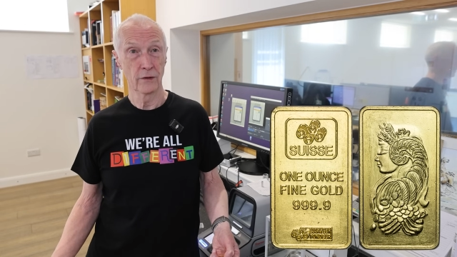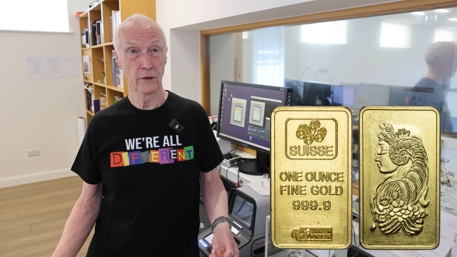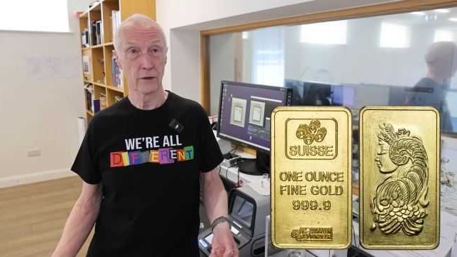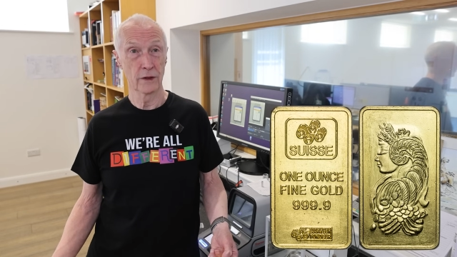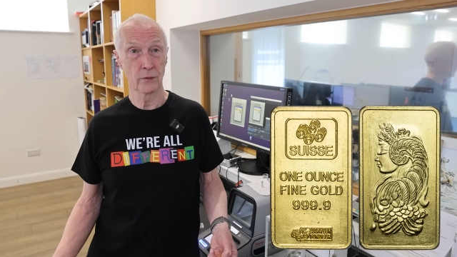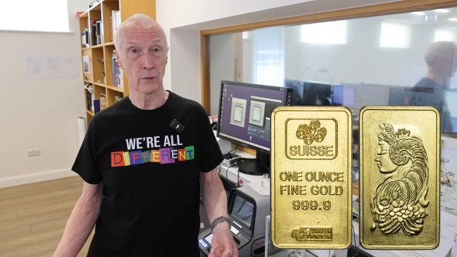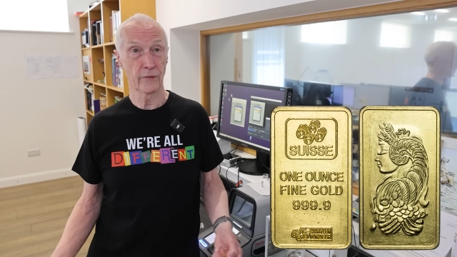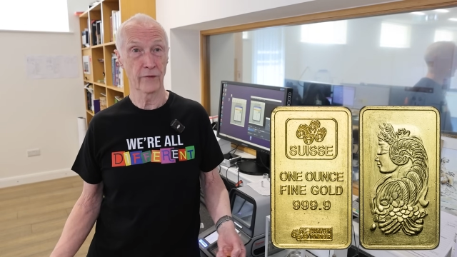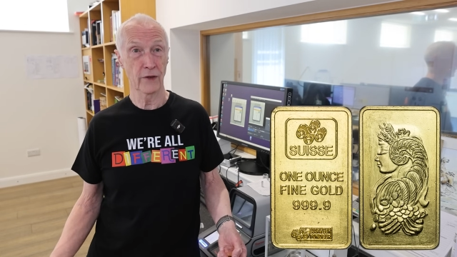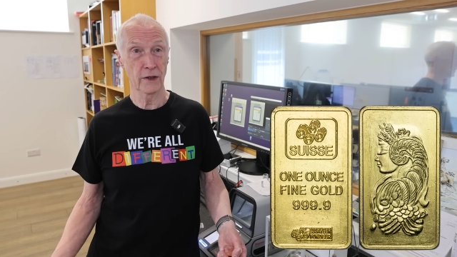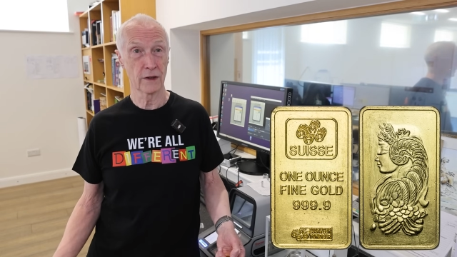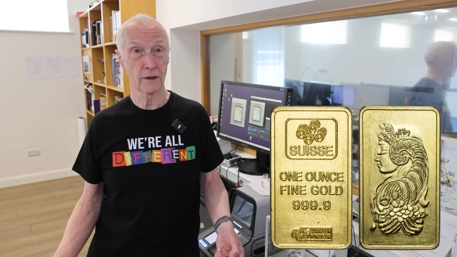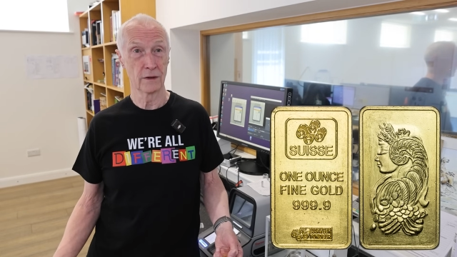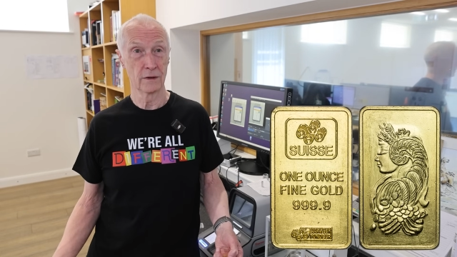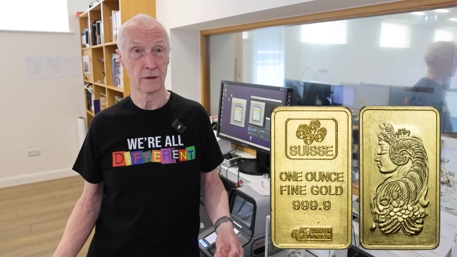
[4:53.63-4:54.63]
that it was
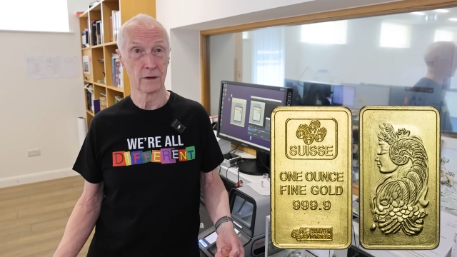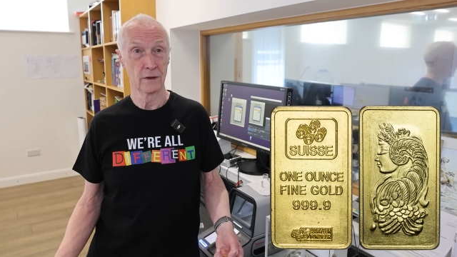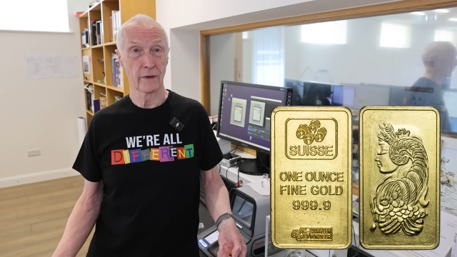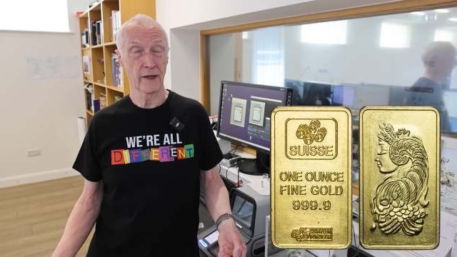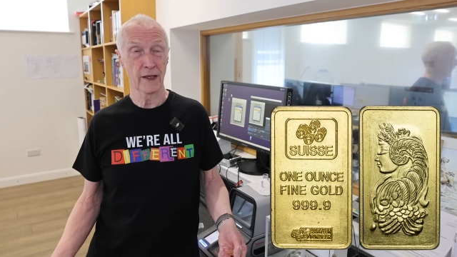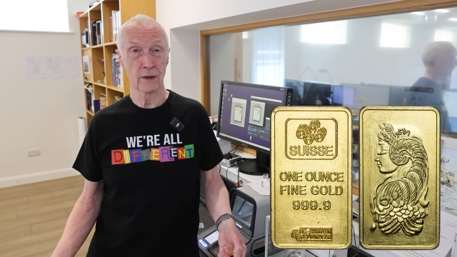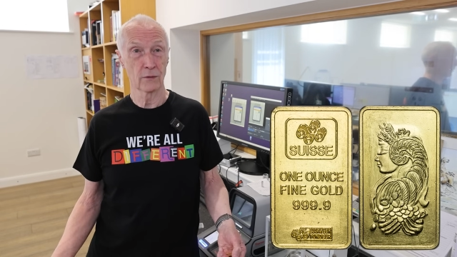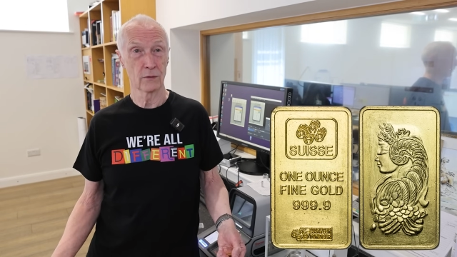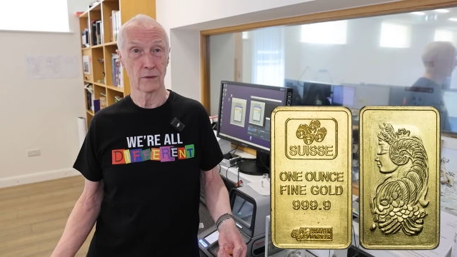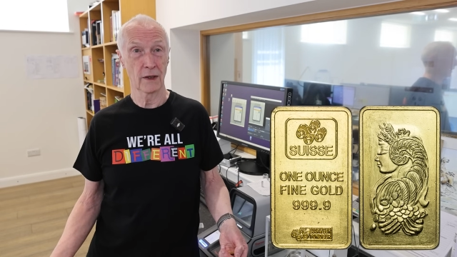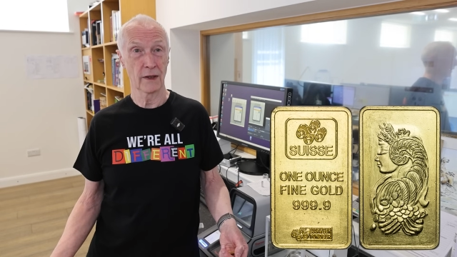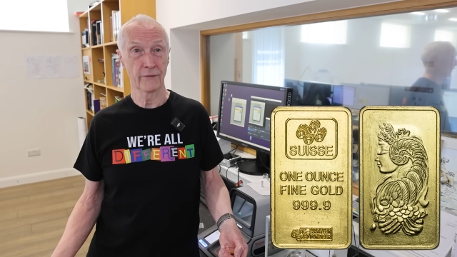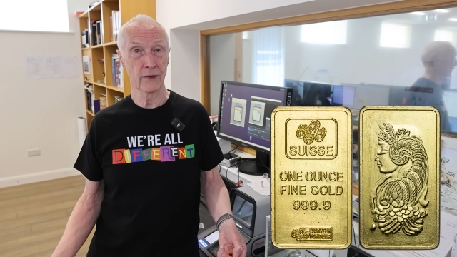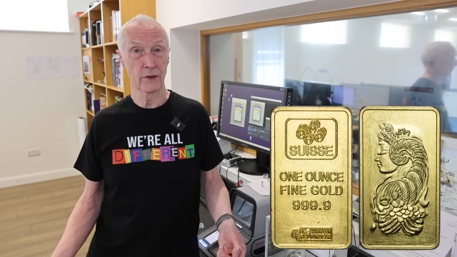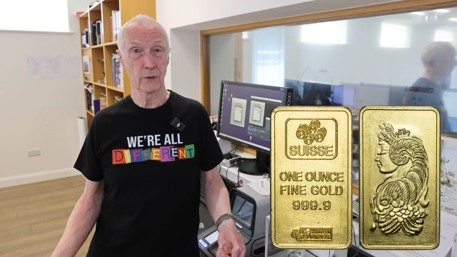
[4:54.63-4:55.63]
fake without
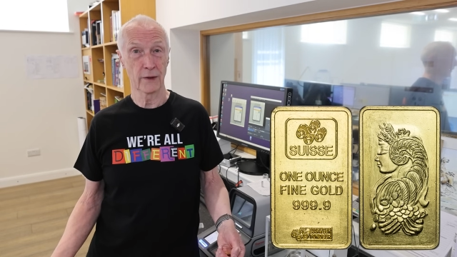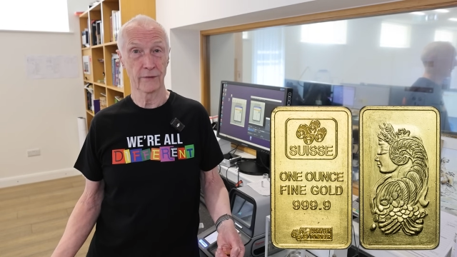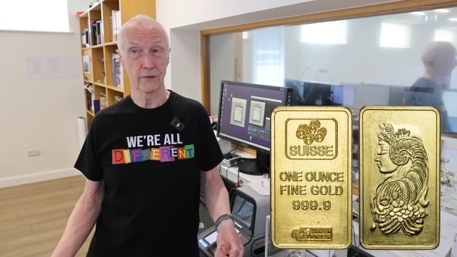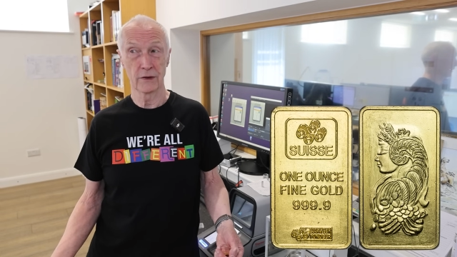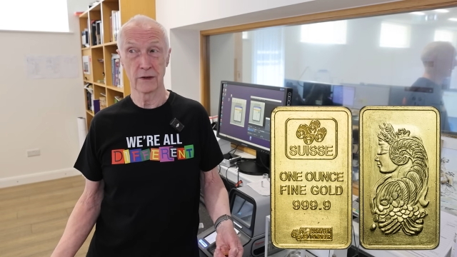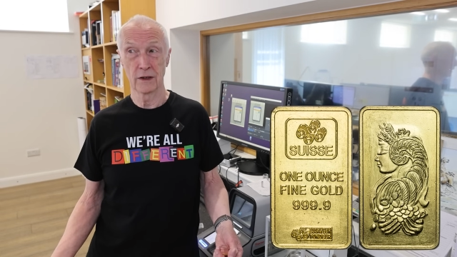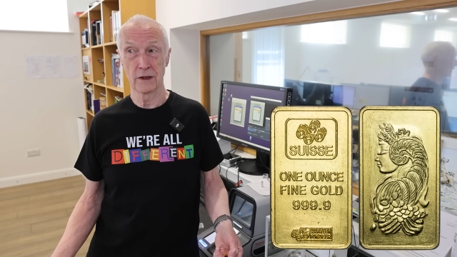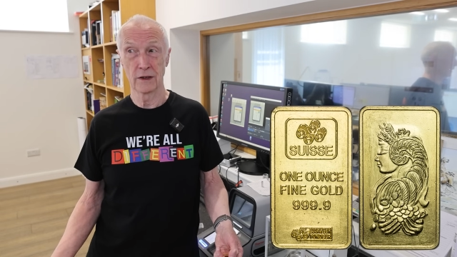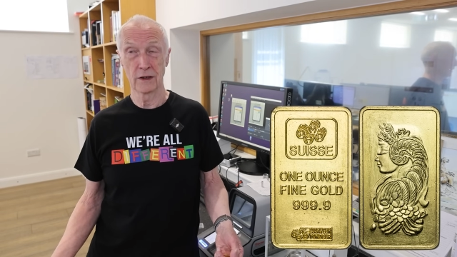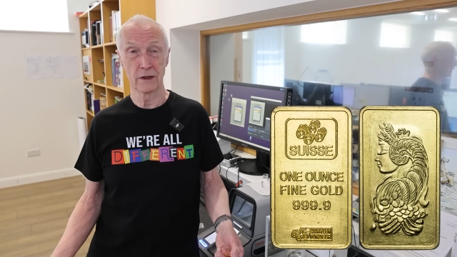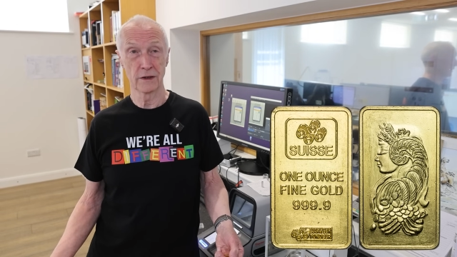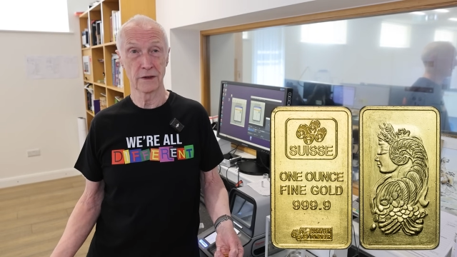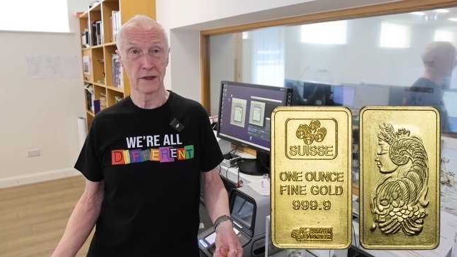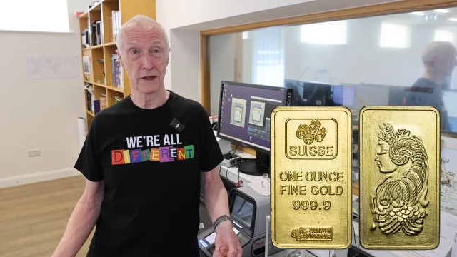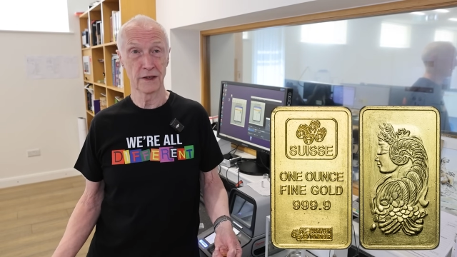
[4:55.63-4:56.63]
having to have a
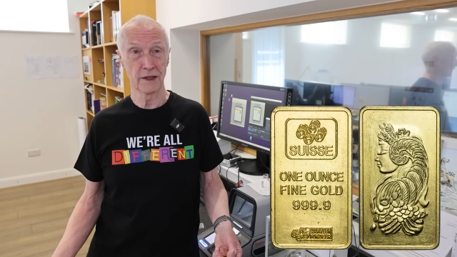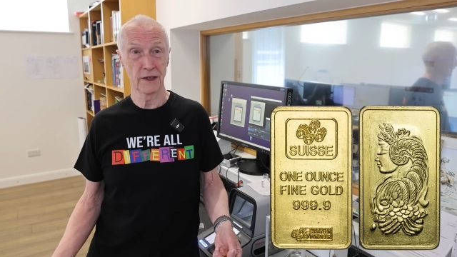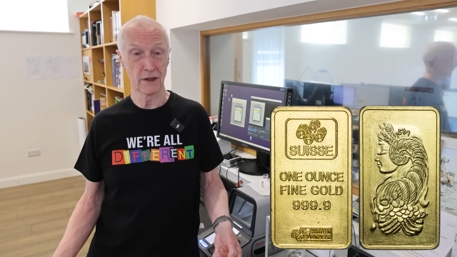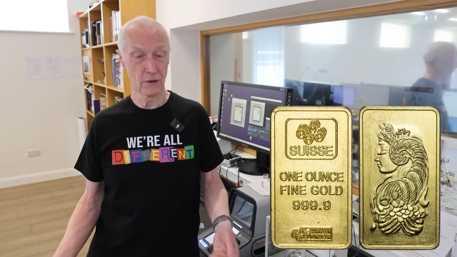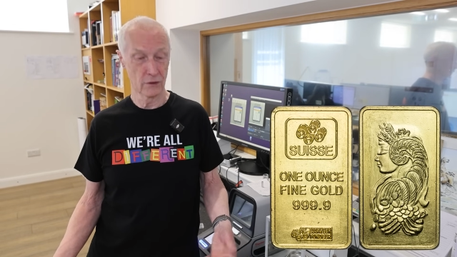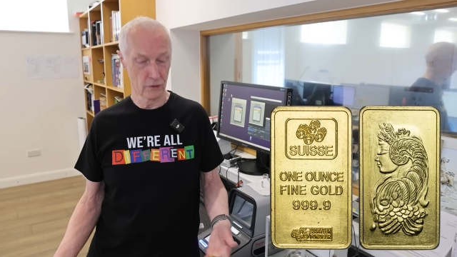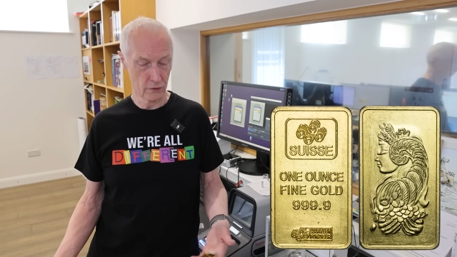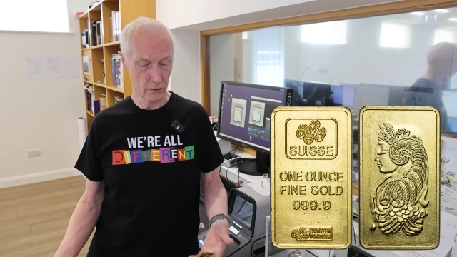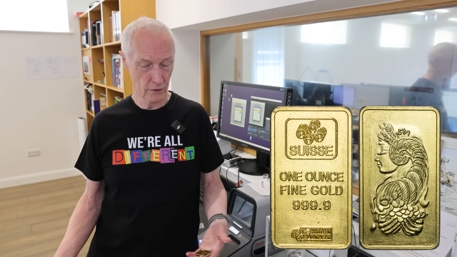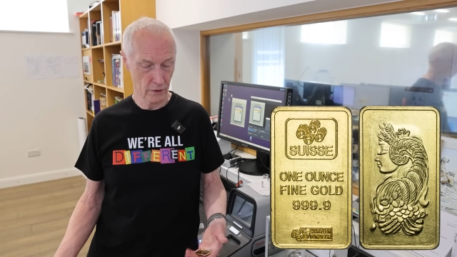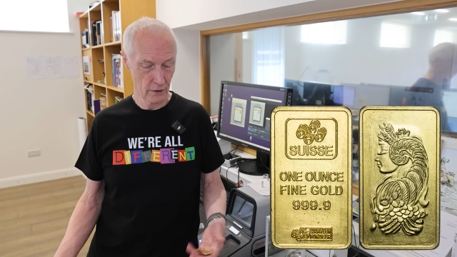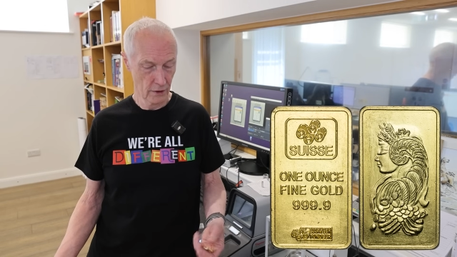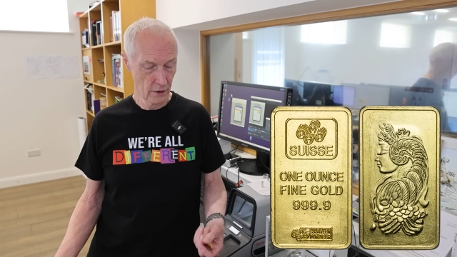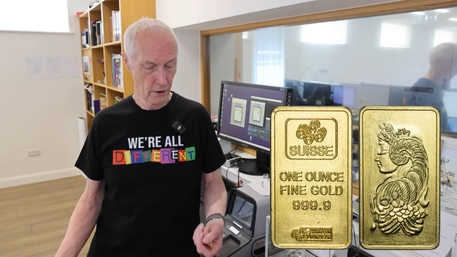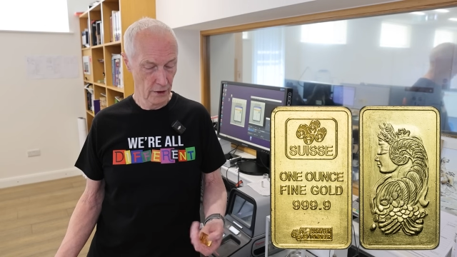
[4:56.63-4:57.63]
hard detailed
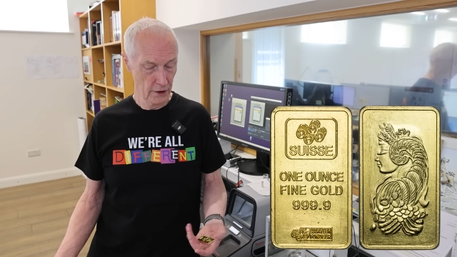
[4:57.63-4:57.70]
look.